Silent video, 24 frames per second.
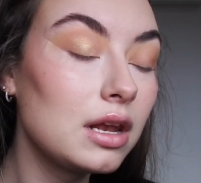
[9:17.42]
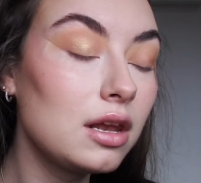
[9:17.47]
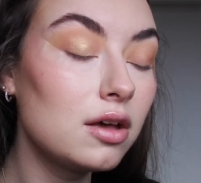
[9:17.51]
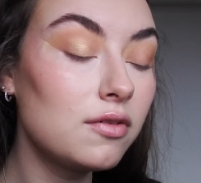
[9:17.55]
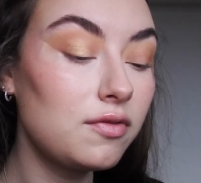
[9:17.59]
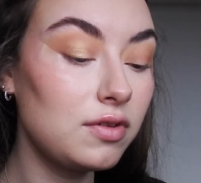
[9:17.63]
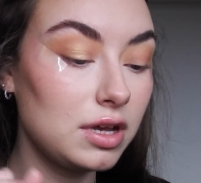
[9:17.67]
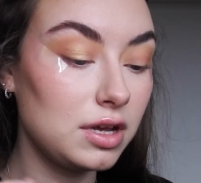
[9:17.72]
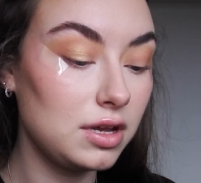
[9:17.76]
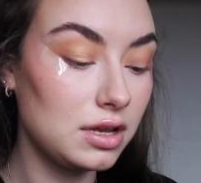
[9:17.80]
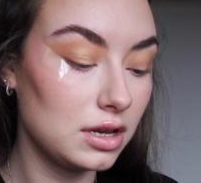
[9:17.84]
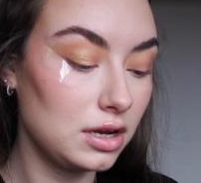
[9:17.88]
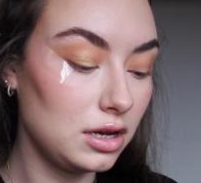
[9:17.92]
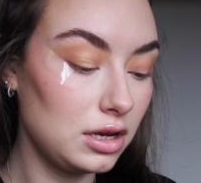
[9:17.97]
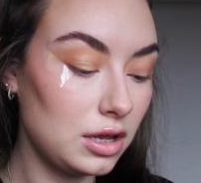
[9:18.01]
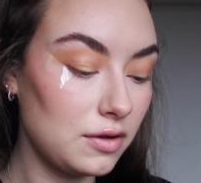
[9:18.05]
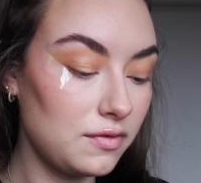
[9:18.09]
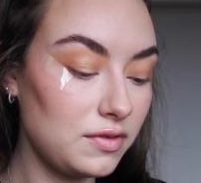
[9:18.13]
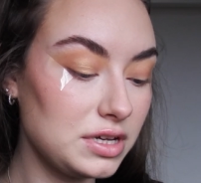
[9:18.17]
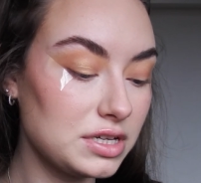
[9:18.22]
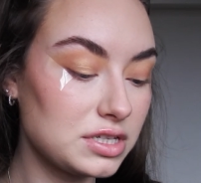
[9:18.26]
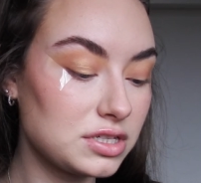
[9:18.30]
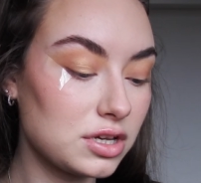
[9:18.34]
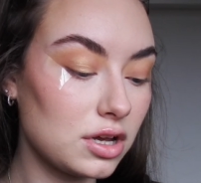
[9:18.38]
Lovely,
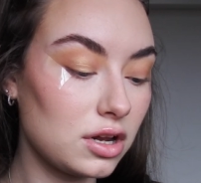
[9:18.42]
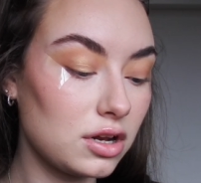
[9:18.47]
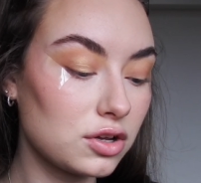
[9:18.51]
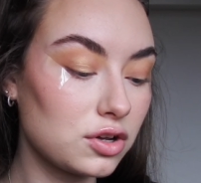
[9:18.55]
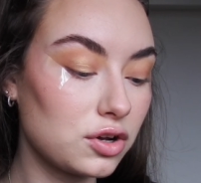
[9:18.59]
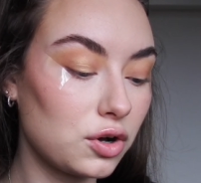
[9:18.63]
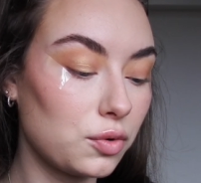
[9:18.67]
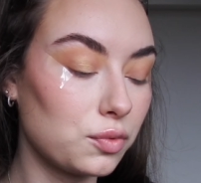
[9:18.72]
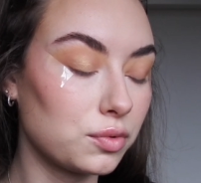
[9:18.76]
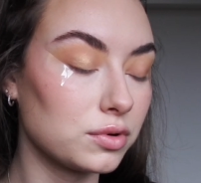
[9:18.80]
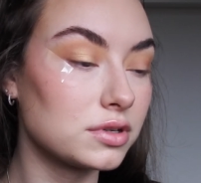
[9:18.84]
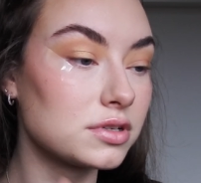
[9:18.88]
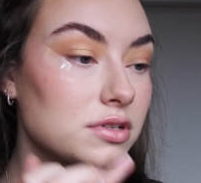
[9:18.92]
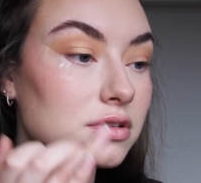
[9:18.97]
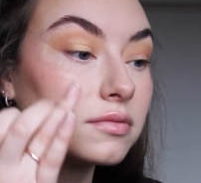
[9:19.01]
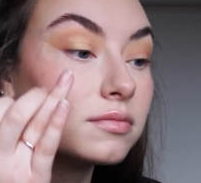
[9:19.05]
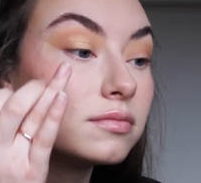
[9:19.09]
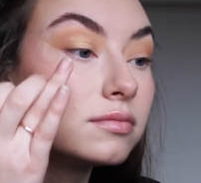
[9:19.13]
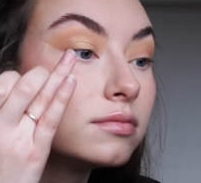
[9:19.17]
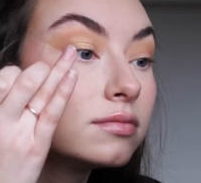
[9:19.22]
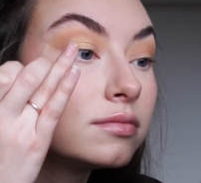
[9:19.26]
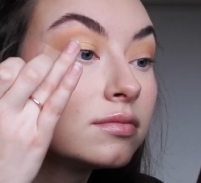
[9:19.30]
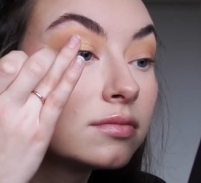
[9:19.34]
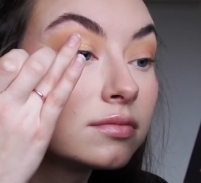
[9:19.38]
lovely subtle gold.
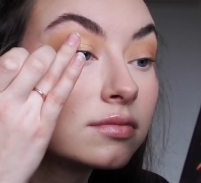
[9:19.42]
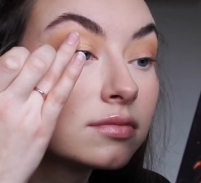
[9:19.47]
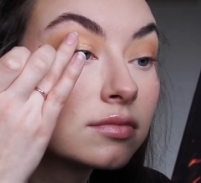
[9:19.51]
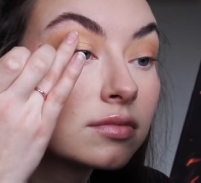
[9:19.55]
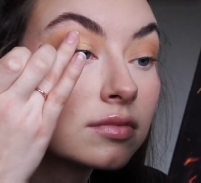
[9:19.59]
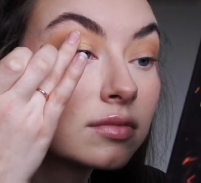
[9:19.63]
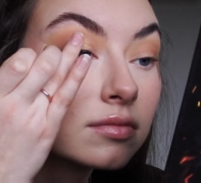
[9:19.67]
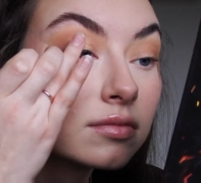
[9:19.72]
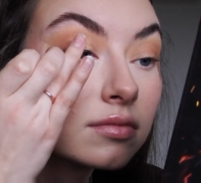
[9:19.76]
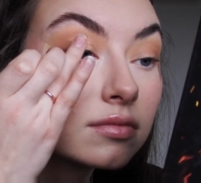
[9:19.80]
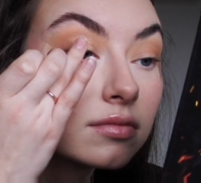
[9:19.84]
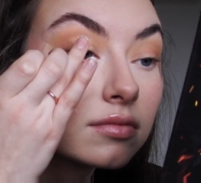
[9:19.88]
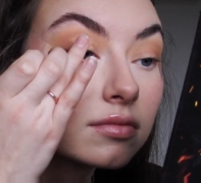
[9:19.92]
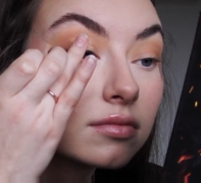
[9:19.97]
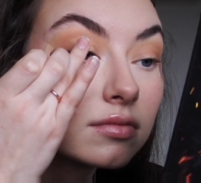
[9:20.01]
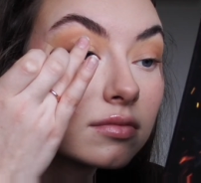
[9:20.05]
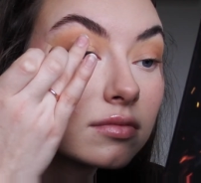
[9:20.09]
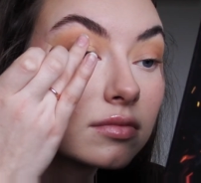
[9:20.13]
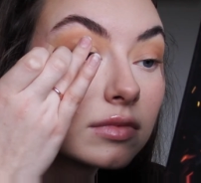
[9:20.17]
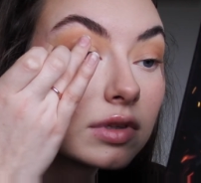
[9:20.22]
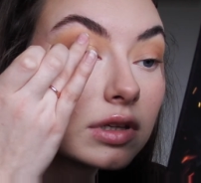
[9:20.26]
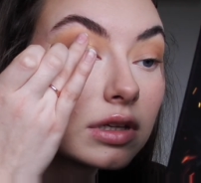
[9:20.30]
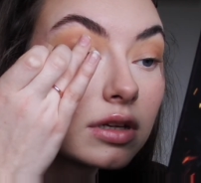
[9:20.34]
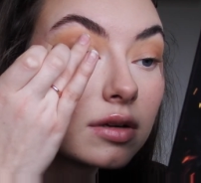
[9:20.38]

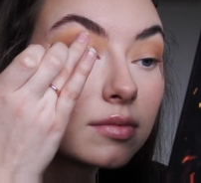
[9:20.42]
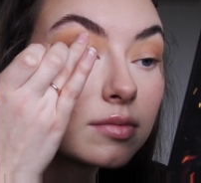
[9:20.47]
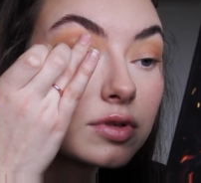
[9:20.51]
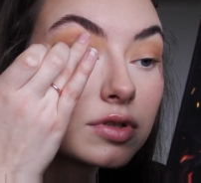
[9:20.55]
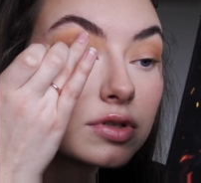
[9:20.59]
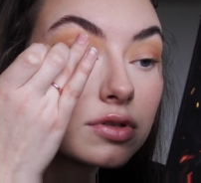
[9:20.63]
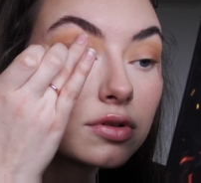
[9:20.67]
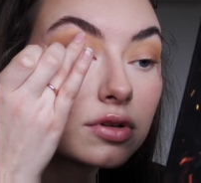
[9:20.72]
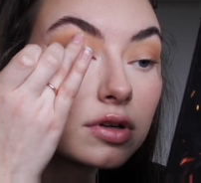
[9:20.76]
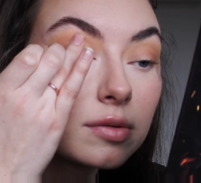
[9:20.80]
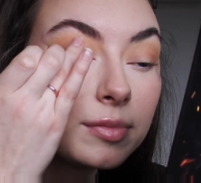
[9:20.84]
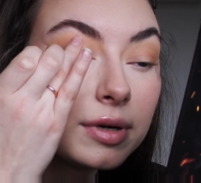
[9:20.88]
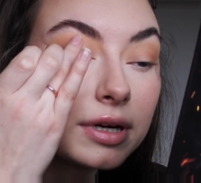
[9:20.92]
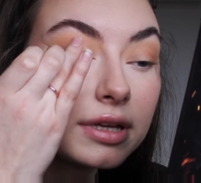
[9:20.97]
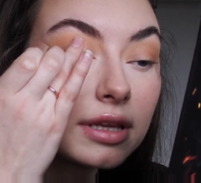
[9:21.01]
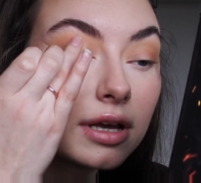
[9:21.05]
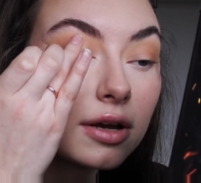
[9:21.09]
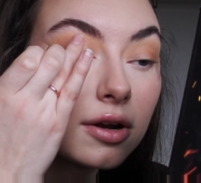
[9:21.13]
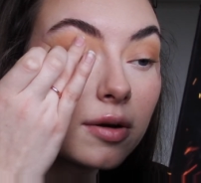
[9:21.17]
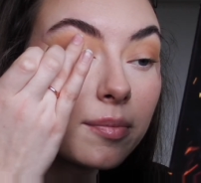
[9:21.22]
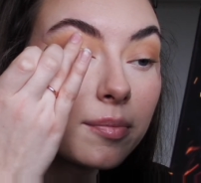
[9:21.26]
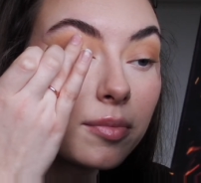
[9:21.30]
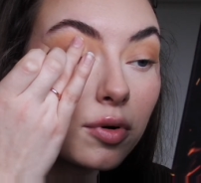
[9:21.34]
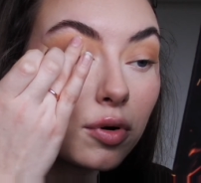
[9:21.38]
And I'm just gonna bring
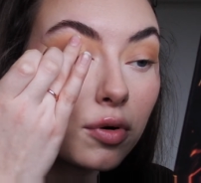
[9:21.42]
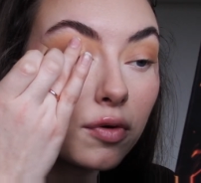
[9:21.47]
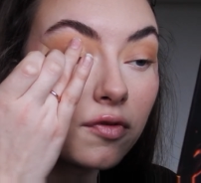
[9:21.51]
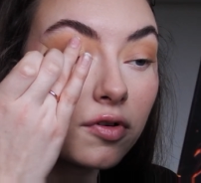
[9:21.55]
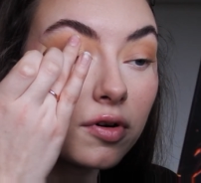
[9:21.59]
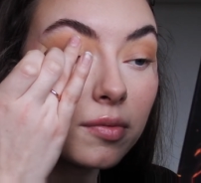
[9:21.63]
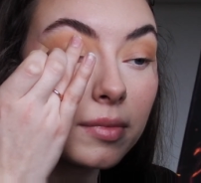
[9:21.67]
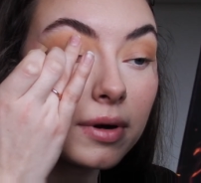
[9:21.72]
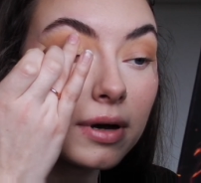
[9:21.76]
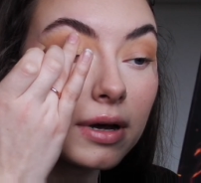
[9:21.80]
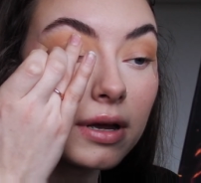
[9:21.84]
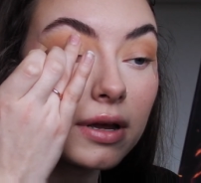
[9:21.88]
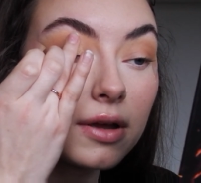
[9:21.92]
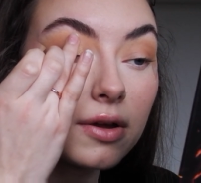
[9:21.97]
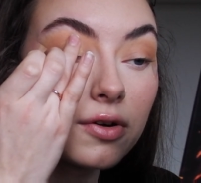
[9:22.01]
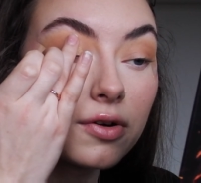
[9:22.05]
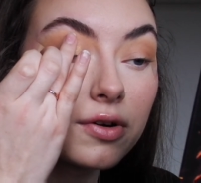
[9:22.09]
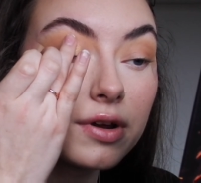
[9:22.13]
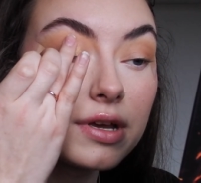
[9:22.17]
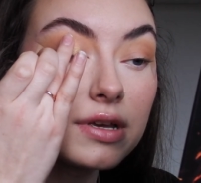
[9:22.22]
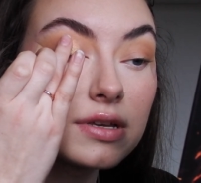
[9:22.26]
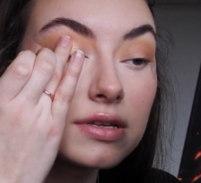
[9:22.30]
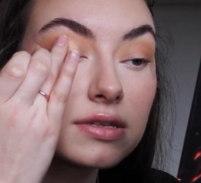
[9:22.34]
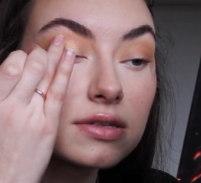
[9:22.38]
that up over my
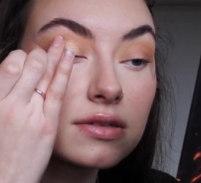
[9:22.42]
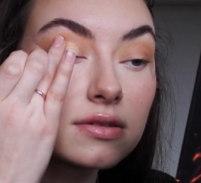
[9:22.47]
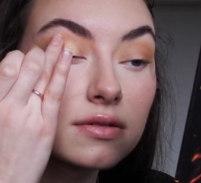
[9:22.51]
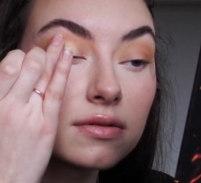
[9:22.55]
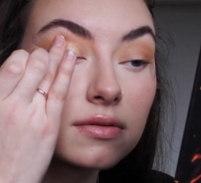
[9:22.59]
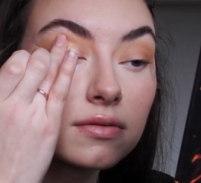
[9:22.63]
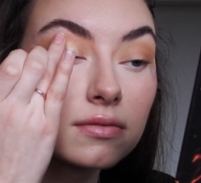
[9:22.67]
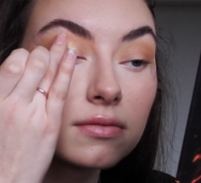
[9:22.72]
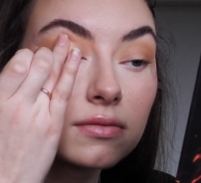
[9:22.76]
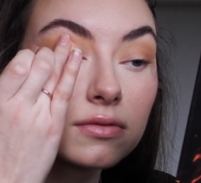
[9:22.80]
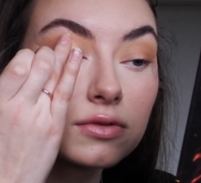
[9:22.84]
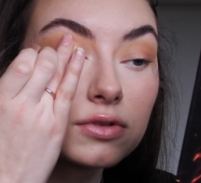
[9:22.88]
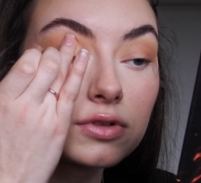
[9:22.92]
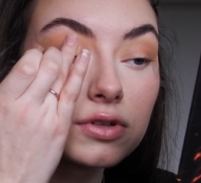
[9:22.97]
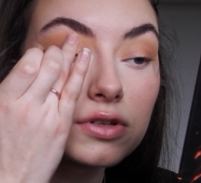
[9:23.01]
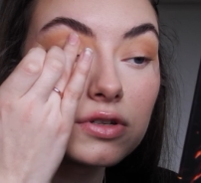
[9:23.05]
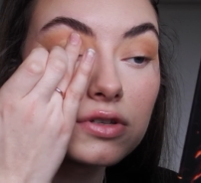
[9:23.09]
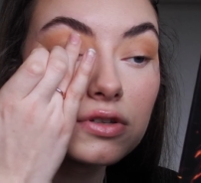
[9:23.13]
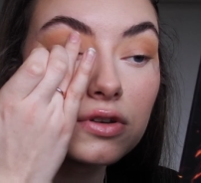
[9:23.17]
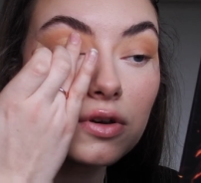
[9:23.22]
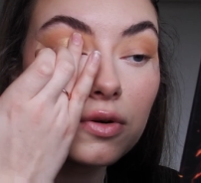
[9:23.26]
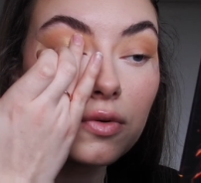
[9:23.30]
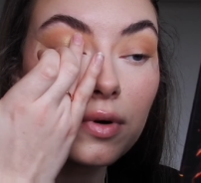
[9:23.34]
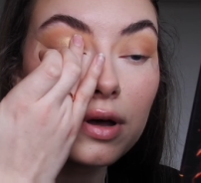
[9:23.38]
crease,
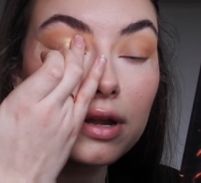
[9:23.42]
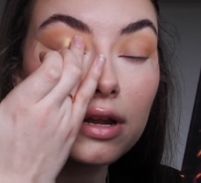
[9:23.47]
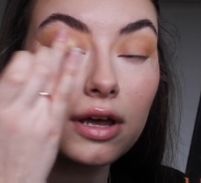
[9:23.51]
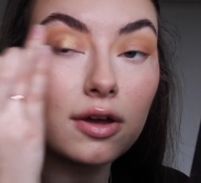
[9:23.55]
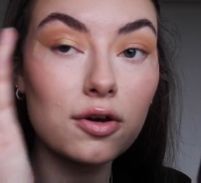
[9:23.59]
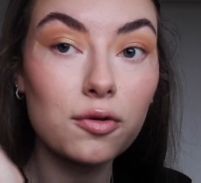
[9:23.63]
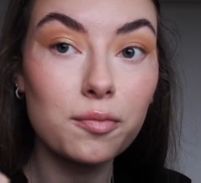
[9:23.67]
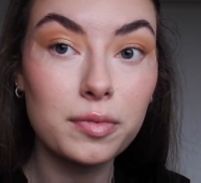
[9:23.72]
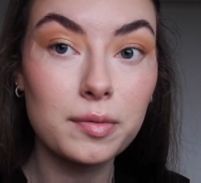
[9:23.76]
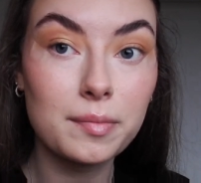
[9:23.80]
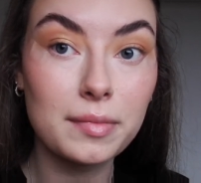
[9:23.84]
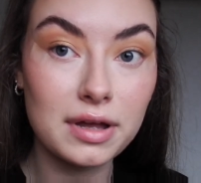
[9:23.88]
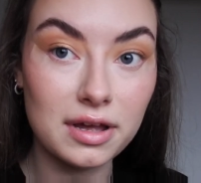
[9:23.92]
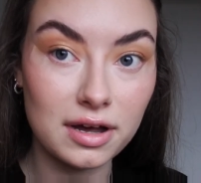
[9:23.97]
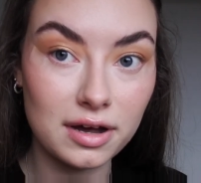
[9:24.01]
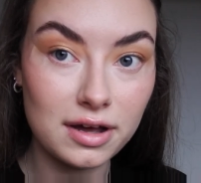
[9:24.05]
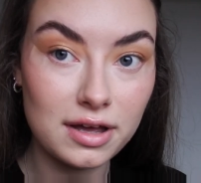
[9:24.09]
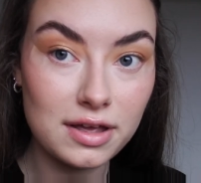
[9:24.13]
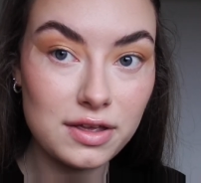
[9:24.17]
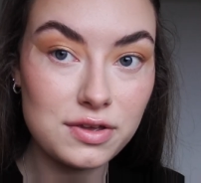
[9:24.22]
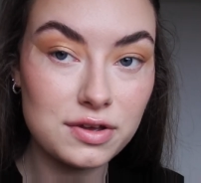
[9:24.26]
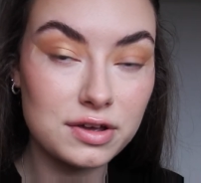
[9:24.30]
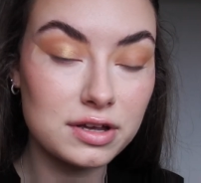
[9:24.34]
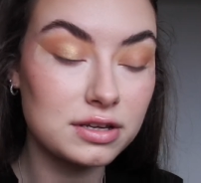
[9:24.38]
just so when I open my
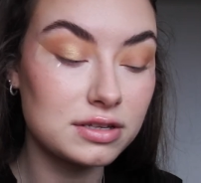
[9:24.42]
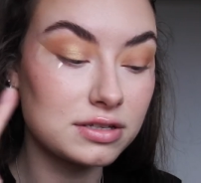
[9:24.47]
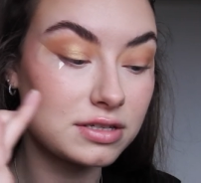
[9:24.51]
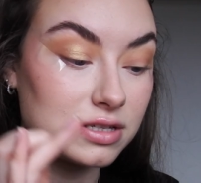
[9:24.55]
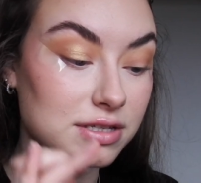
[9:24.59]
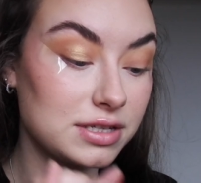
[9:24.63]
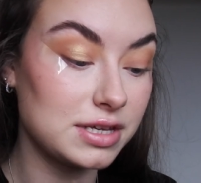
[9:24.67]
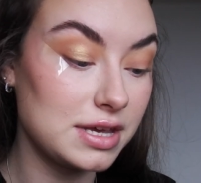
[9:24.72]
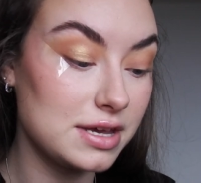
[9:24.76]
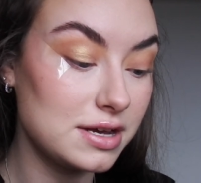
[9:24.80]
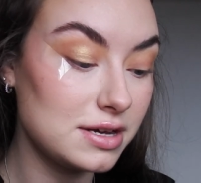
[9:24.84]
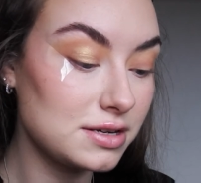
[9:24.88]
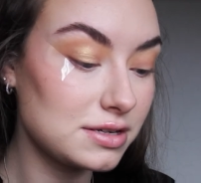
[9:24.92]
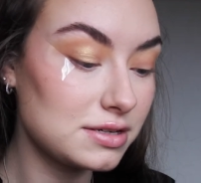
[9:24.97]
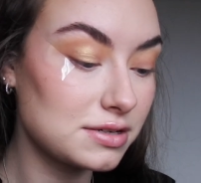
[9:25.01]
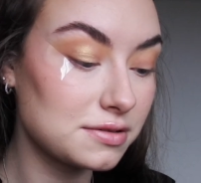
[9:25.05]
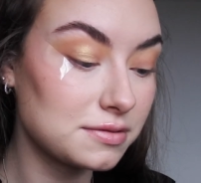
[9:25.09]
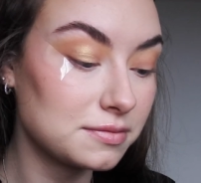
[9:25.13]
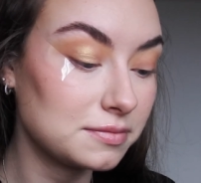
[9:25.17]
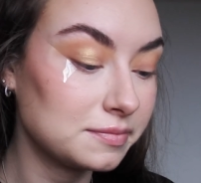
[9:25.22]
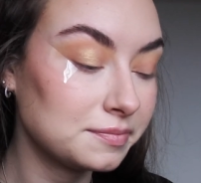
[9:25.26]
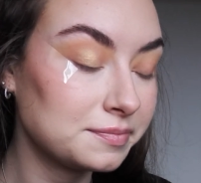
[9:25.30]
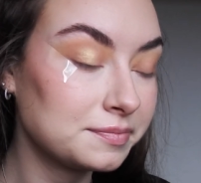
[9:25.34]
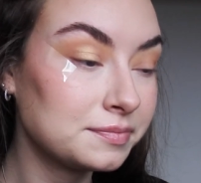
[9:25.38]
eye, you can see it.